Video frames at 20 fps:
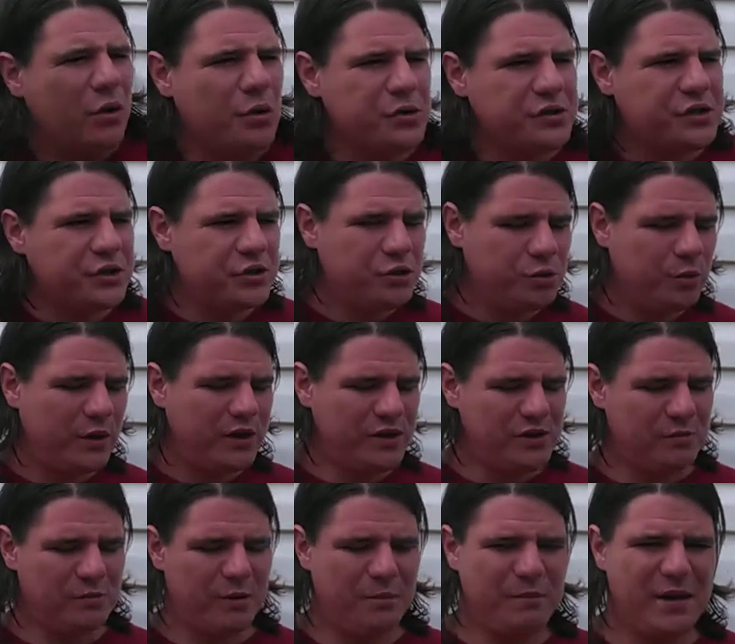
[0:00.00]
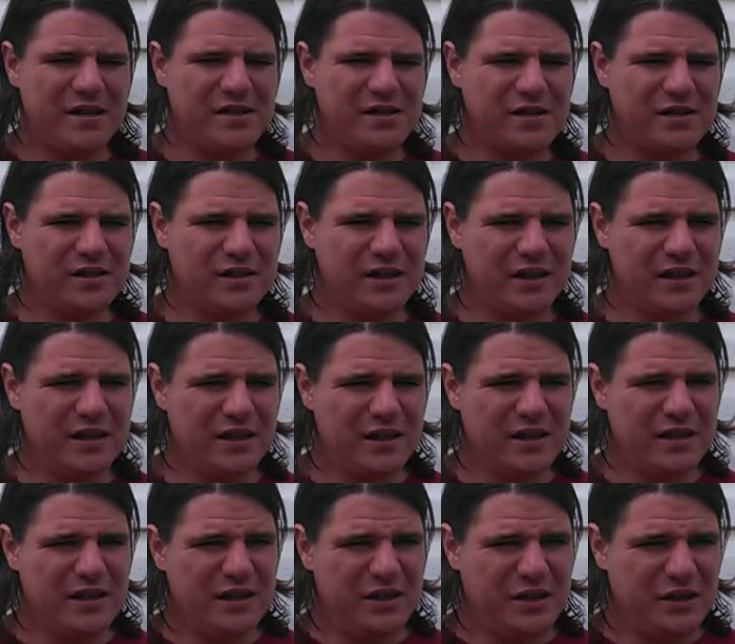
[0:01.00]
whole situation. But basically,
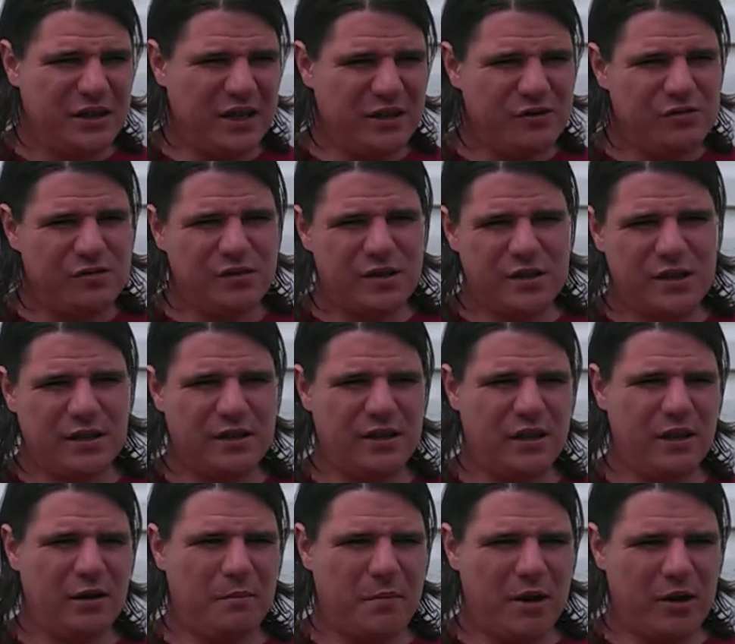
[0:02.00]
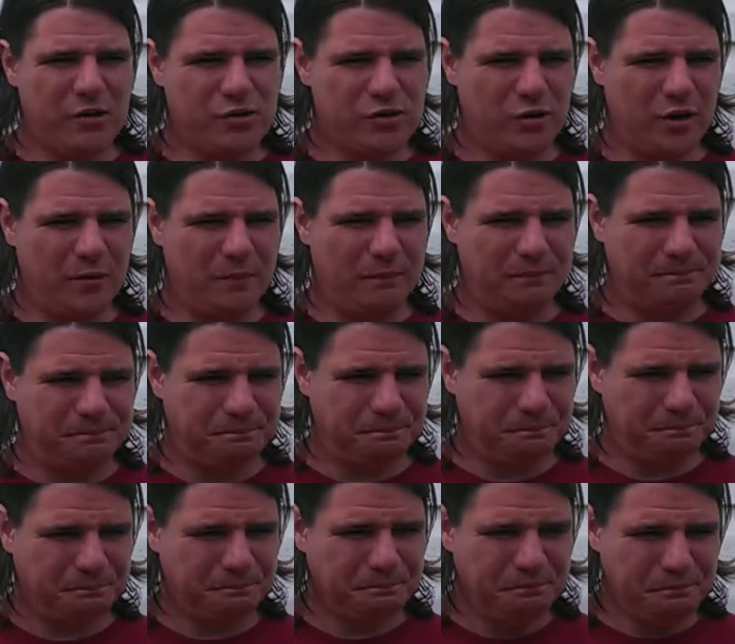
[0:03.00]
the interesting thing about Trump
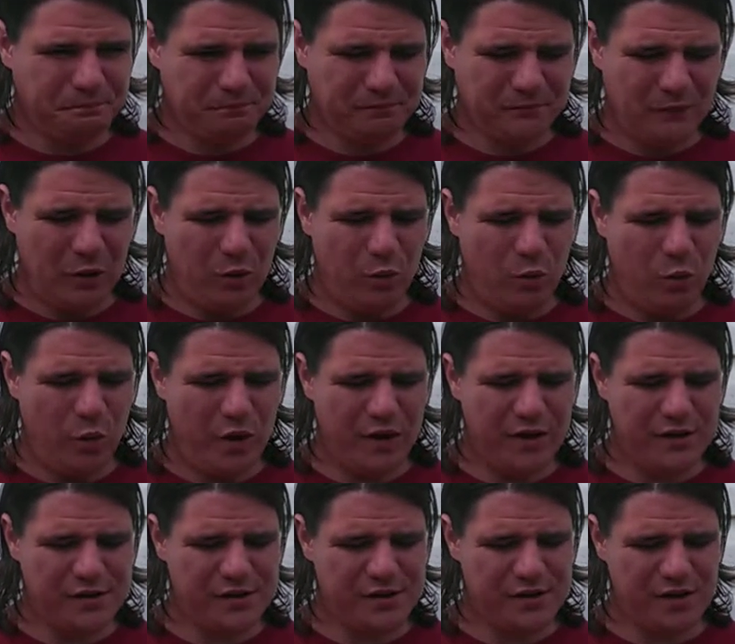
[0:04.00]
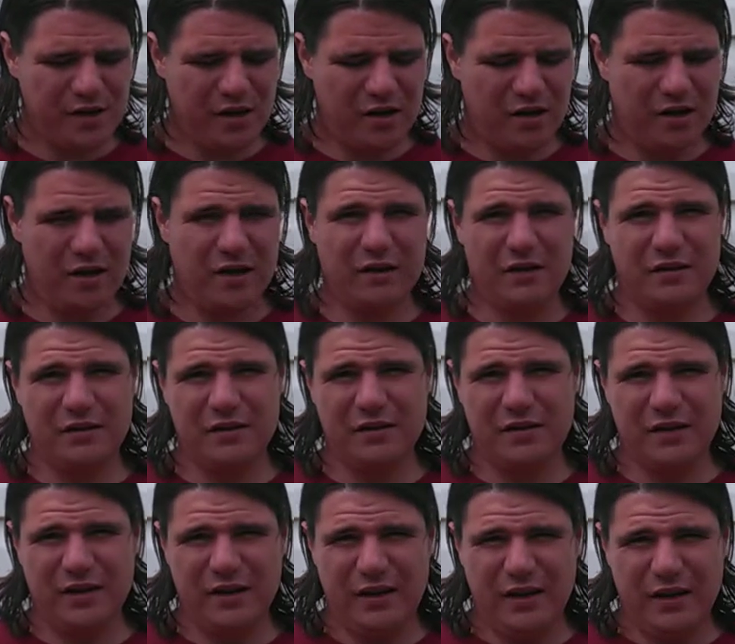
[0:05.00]
was
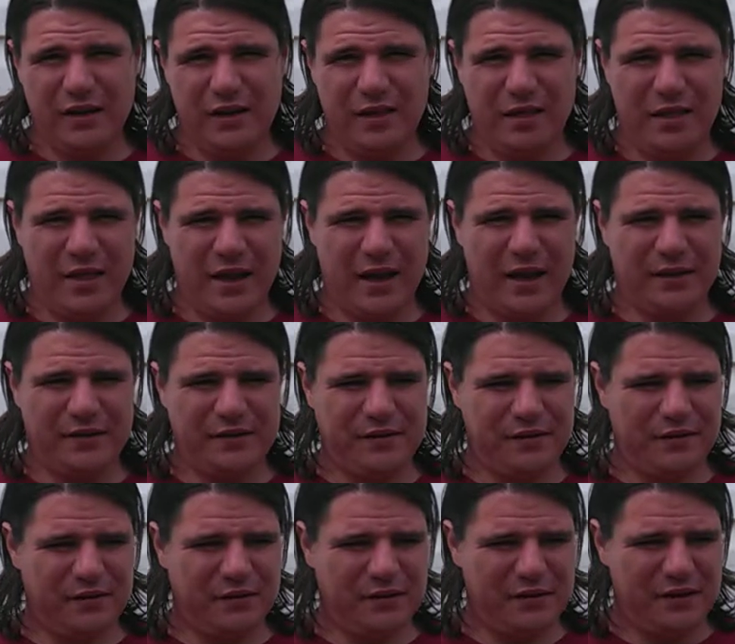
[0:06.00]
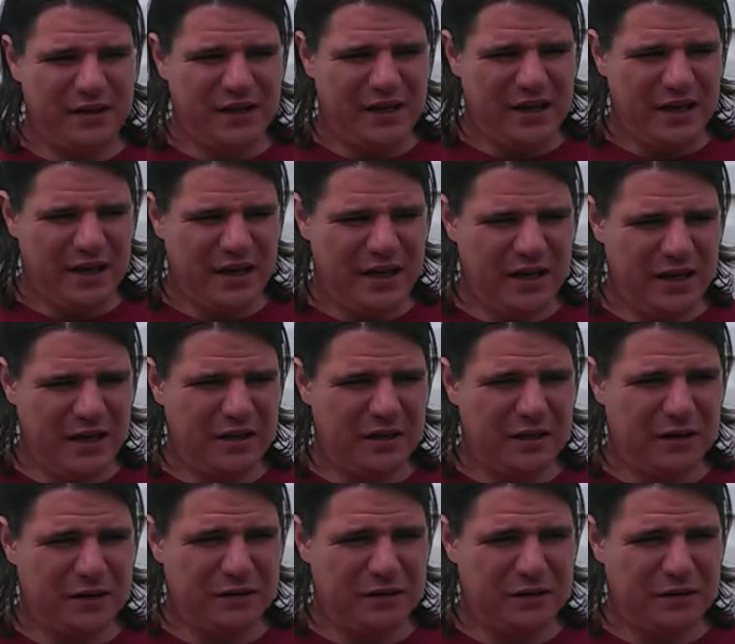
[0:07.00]
that he